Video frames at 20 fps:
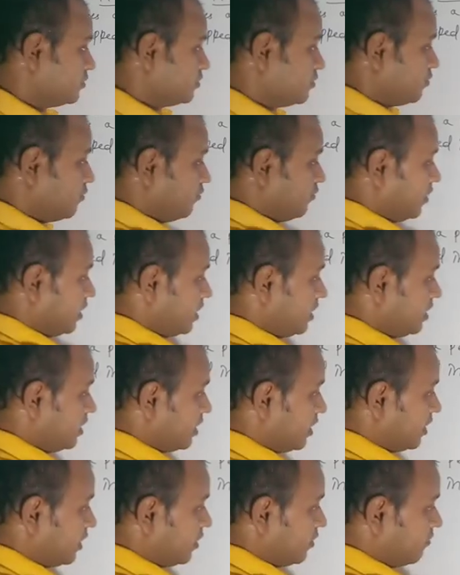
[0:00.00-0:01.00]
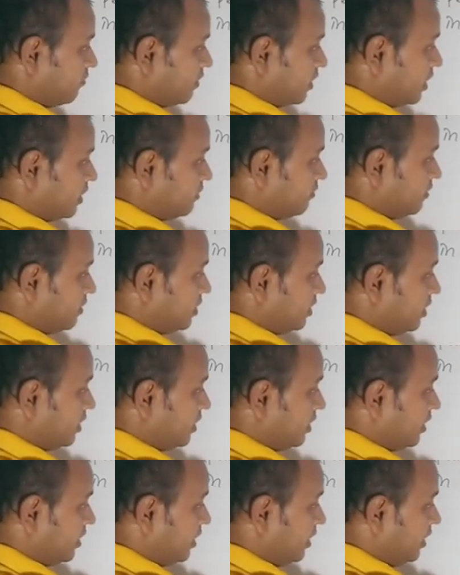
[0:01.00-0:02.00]
So when the ray of light will
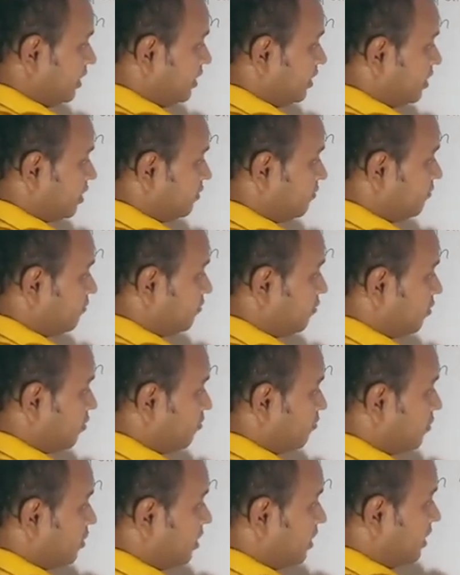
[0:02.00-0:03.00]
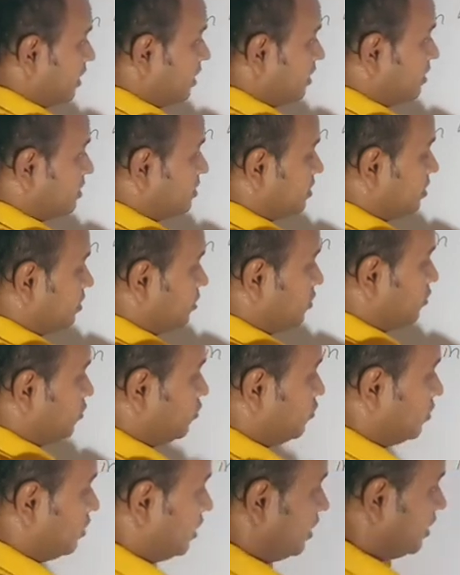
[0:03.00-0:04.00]
enter from a denser to
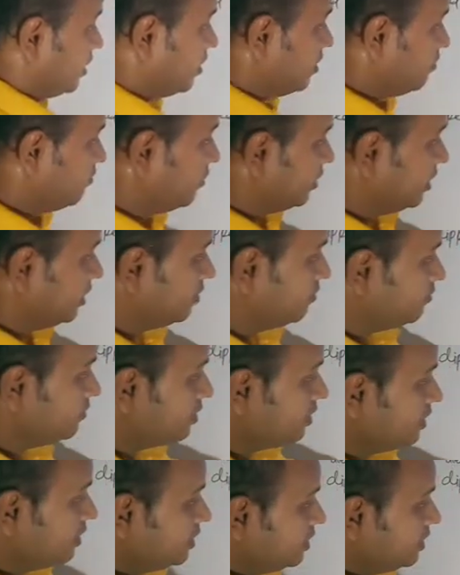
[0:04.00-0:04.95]
rarer medium,